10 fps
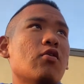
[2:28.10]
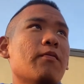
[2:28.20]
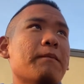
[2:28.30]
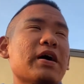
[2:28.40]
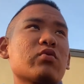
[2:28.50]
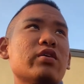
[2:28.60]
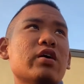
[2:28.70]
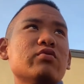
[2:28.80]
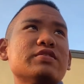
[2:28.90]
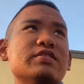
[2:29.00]
Back when I
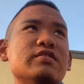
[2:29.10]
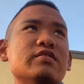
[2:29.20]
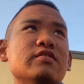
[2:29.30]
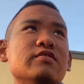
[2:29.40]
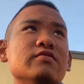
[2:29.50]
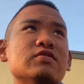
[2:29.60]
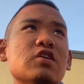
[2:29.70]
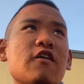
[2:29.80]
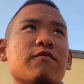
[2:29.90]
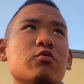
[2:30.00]
was in
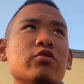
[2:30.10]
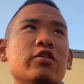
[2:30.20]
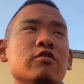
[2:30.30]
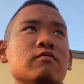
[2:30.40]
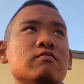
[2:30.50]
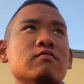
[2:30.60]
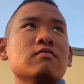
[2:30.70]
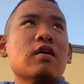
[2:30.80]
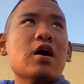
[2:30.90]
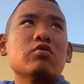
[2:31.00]
sophomore year,
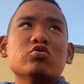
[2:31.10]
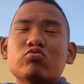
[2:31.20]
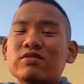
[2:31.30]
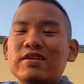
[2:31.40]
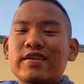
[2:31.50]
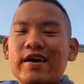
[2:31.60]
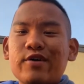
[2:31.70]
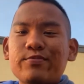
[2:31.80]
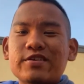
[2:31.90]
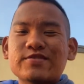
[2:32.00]
I was really
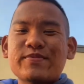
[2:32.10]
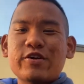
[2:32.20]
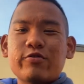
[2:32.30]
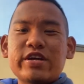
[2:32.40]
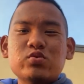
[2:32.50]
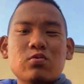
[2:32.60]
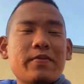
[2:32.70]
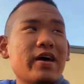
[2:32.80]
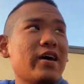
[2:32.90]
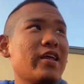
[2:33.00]
down because my grades were
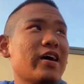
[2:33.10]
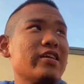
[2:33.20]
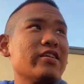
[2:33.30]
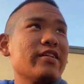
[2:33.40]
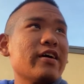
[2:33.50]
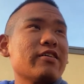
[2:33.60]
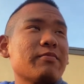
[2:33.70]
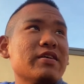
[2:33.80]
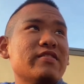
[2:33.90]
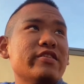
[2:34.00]
bad. I didn't like
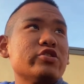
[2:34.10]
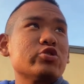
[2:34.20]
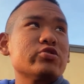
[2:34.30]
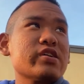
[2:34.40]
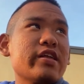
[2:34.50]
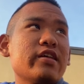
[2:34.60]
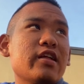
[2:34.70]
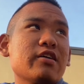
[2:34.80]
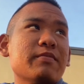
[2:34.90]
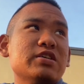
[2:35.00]
my teachers. I didn't
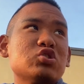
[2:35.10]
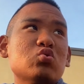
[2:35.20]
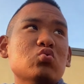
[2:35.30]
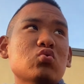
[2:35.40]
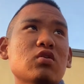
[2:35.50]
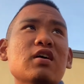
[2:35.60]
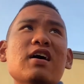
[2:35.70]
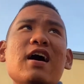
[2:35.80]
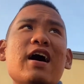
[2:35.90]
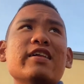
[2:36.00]
like my school.
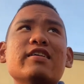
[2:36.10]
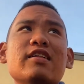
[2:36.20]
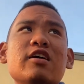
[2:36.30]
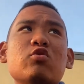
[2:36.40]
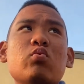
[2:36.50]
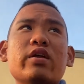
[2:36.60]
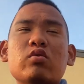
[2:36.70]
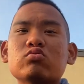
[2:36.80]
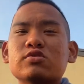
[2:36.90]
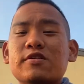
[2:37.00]
I didn't like what I
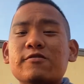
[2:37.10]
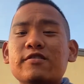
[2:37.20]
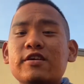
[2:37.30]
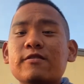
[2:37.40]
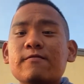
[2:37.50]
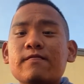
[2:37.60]
was learning.